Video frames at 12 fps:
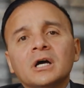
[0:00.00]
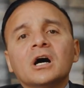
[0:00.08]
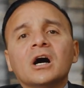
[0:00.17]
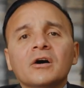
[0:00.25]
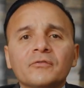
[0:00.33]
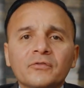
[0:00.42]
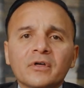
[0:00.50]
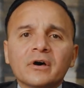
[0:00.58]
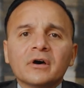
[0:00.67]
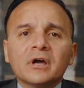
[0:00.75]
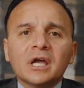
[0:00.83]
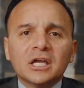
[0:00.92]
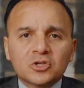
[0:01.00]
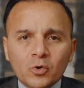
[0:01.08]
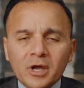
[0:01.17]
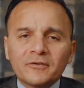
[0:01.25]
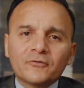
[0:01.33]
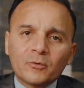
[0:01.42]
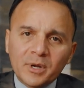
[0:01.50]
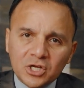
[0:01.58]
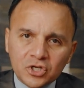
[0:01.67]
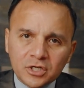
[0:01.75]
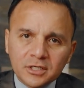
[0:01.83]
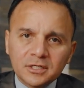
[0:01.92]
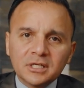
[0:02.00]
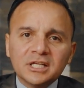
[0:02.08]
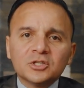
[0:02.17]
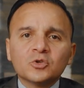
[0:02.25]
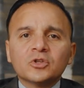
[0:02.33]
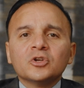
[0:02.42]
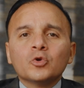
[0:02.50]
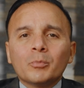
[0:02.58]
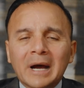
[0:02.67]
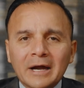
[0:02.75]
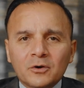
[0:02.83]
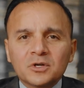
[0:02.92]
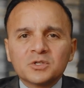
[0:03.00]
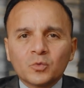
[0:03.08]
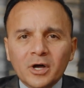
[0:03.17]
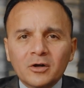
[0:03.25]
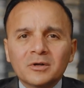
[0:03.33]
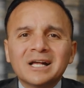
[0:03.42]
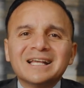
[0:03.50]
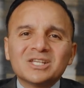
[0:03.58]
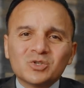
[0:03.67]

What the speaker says: of the HOA information into the new buyer as well.